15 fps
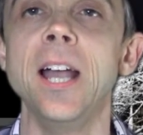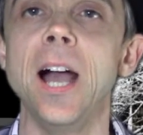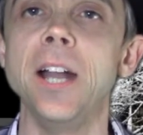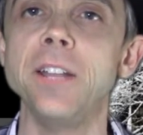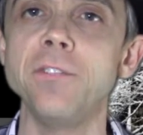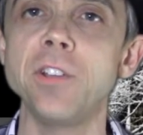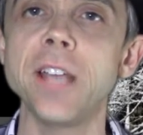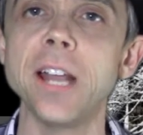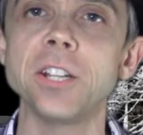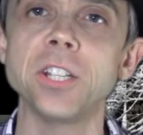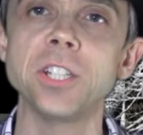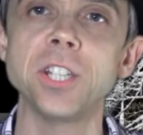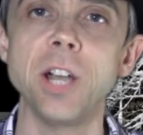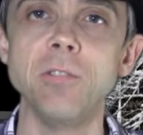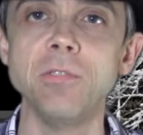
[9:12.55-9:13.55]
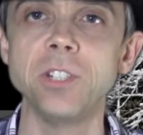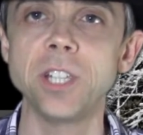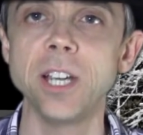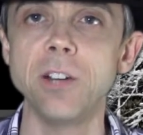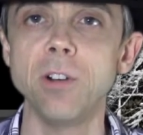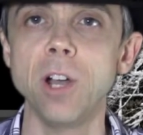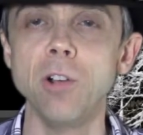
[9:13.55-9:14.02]
And if you get to zone
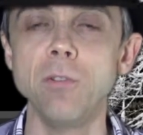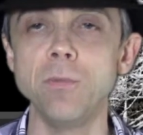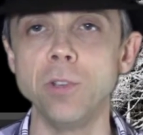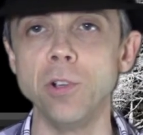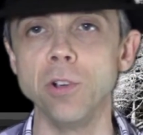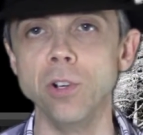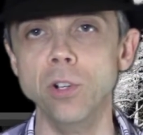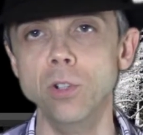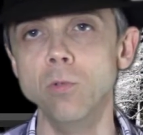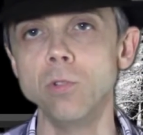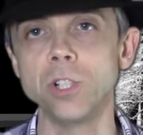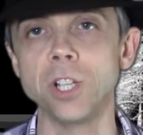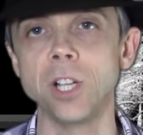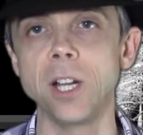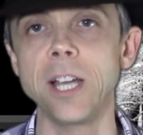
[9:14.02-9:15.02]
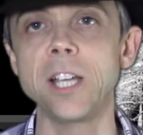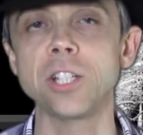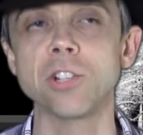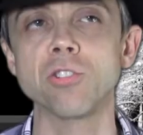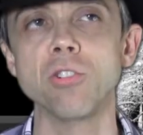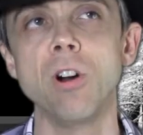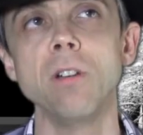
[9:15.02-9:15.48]
0, you can launch the
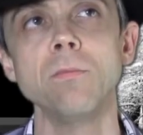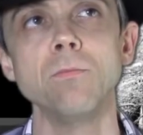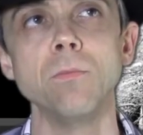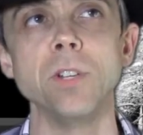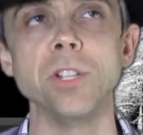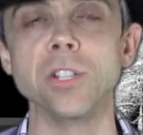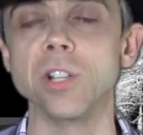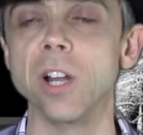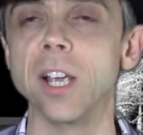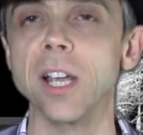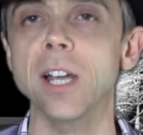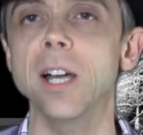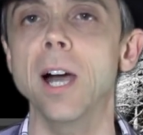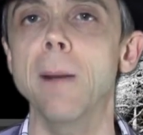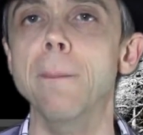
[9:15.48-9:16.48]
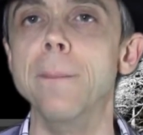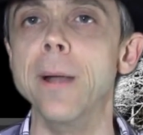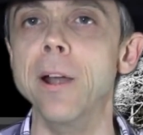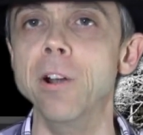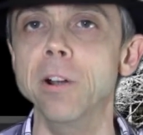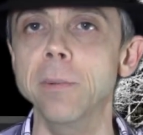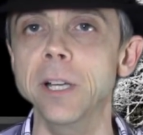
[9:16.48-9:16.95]
Lasertron, which is like a
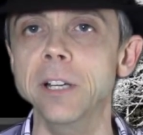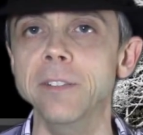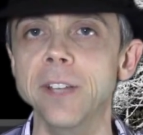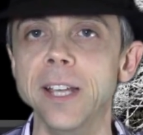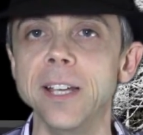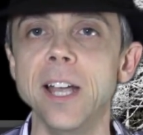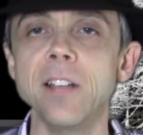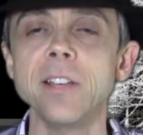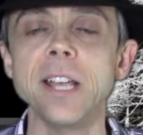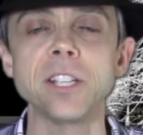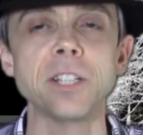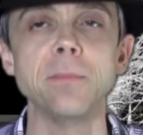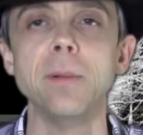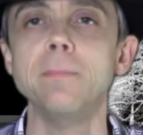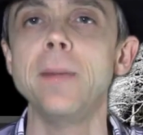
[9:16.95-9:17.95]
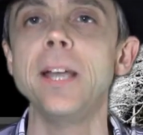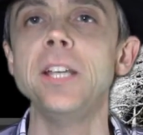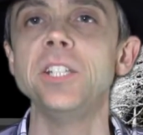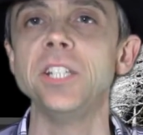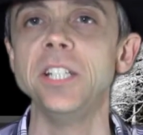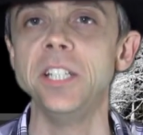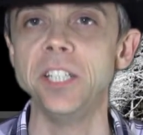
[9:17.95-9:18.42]
pyramid thing, and get some
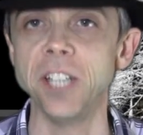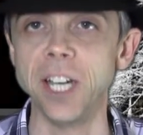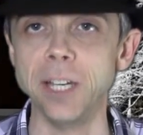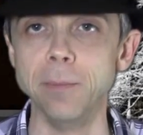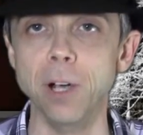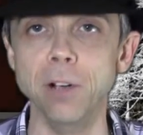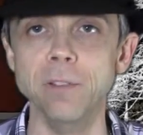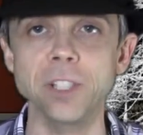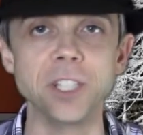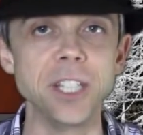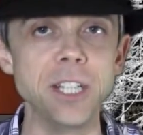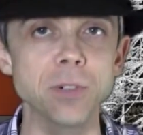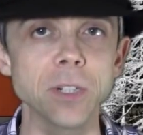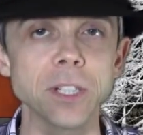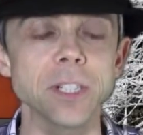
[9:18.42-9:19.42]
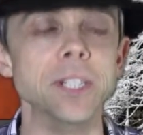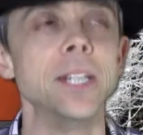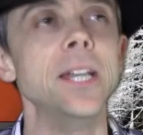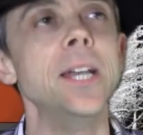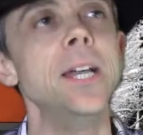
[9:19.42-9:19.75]
amazing game over sequence.